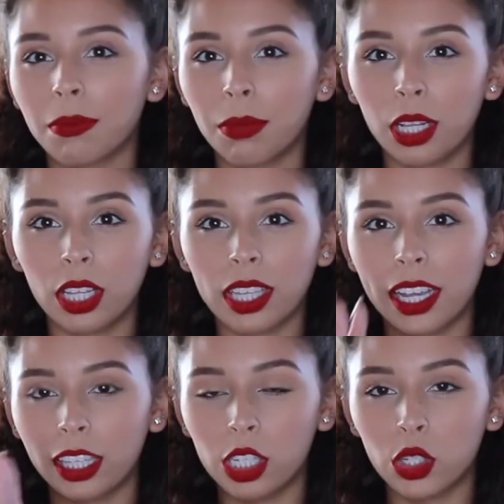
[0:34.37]
be looking
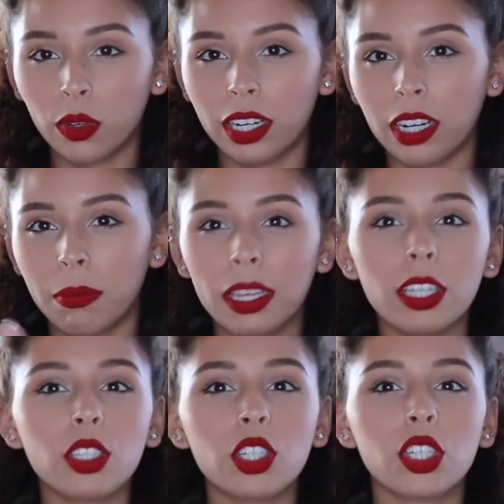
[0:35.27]
at the screen and
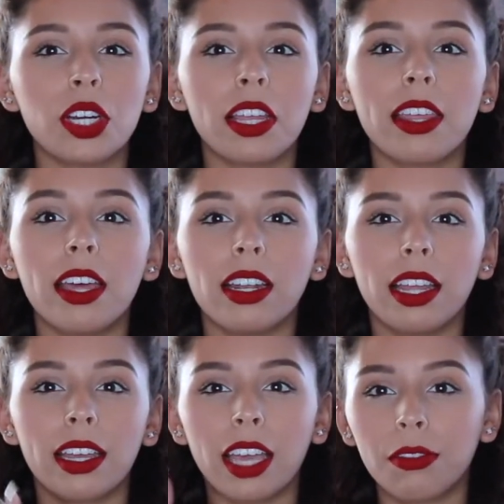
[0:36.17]
making sure that
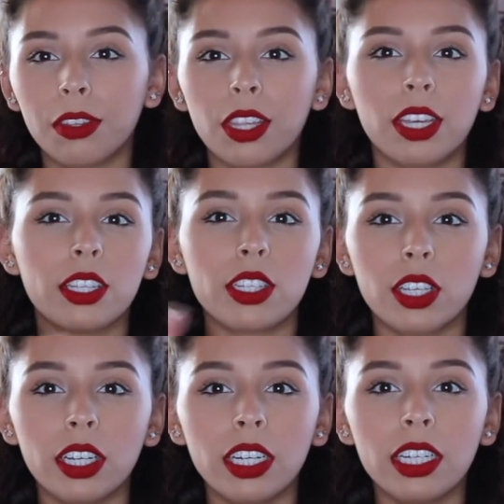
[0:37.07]
like everything is
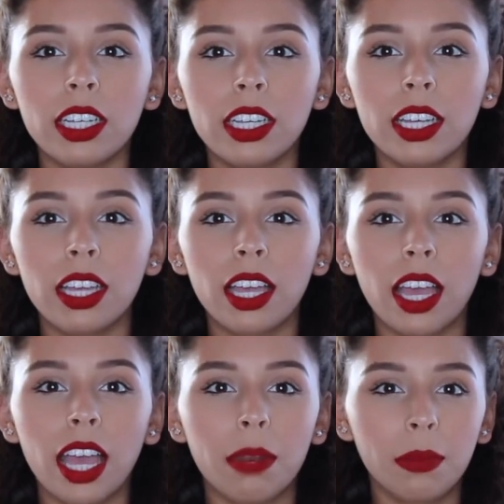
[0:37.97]
good
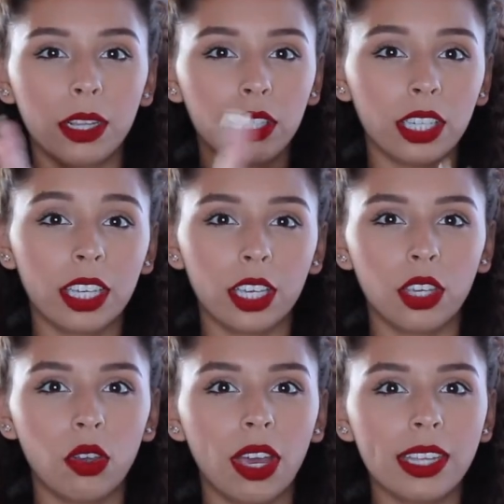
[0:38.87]
and be looking at
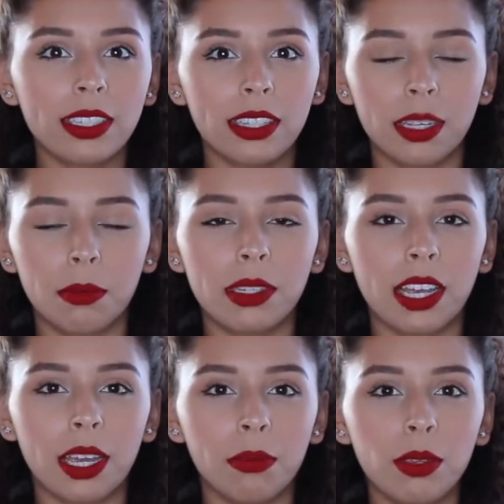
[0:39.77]
you guys at the same
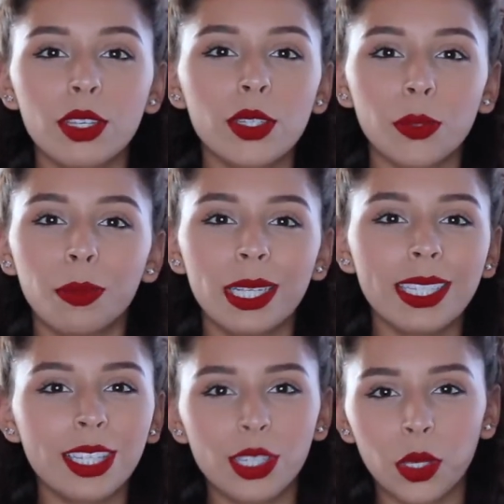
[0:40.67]
time. So please
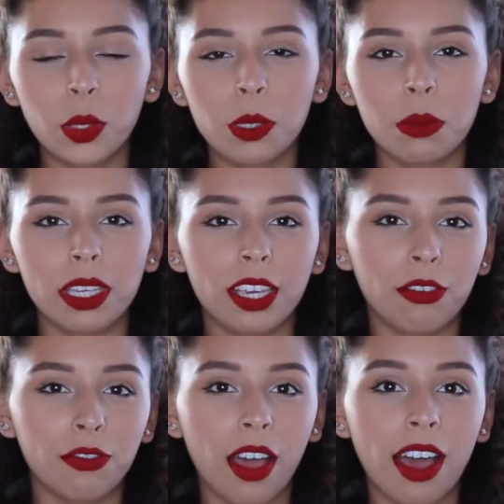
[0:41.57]
excuse me
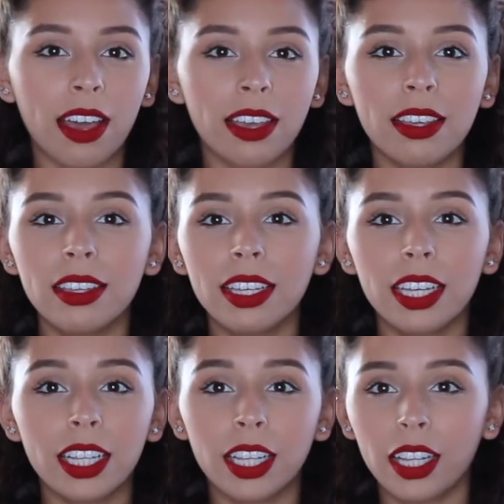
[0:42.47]
if I
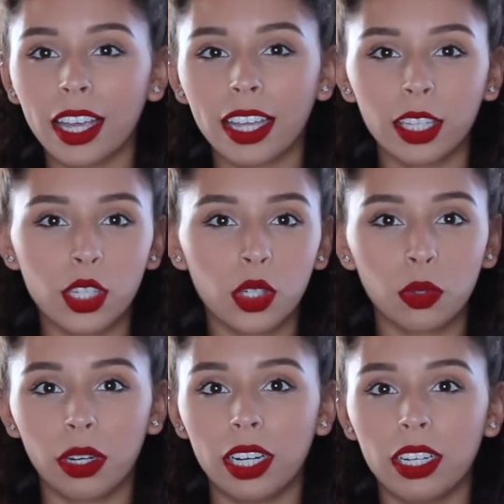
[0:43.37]
look at the
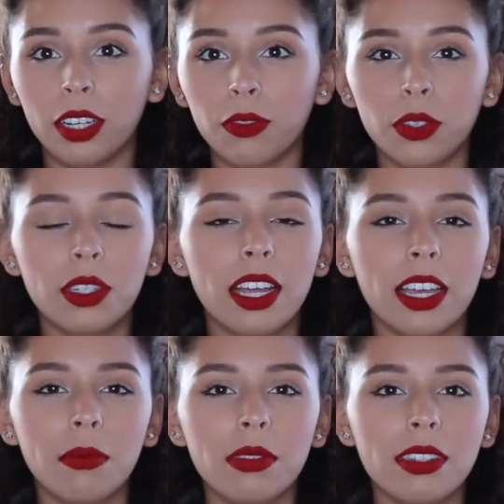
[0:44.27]
screen a few
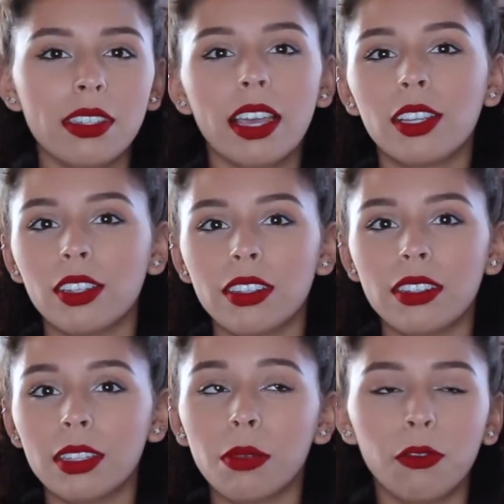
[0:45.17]
times.
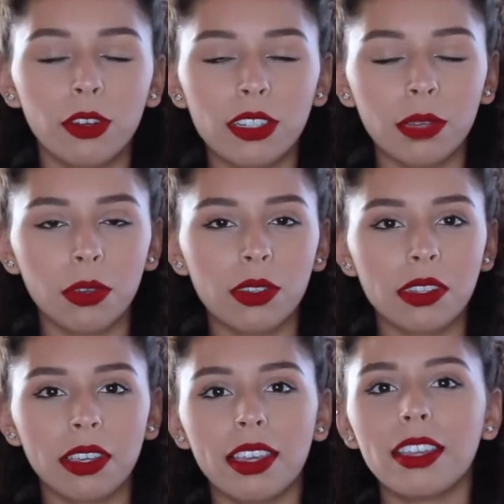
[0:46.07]
It's my first time
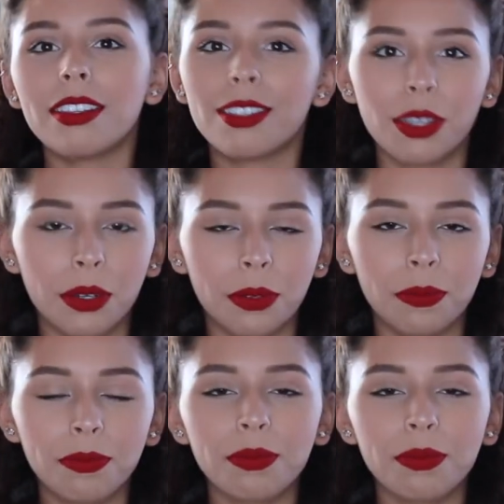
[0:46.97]
using it, so